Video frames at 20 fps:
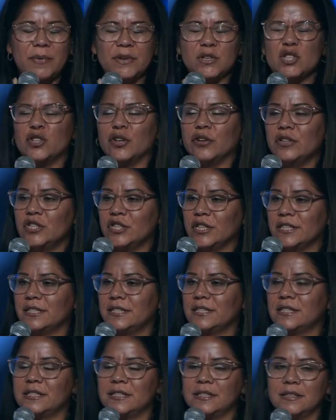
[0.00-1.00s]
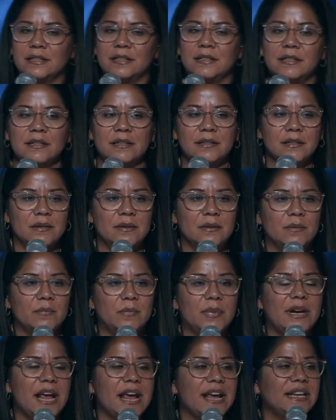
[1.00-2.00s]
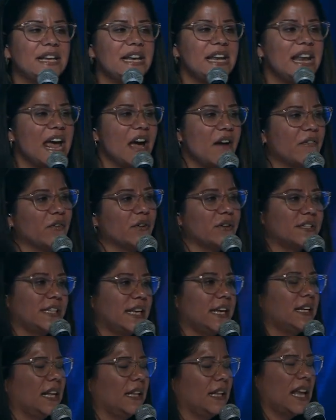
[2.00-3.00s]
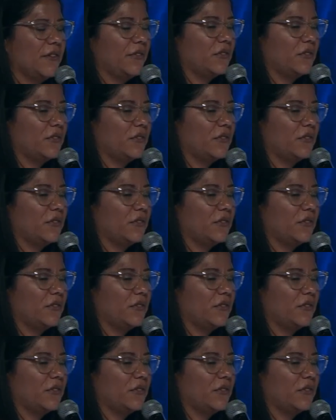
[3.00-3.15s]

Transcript: in churches, but I had never seen a life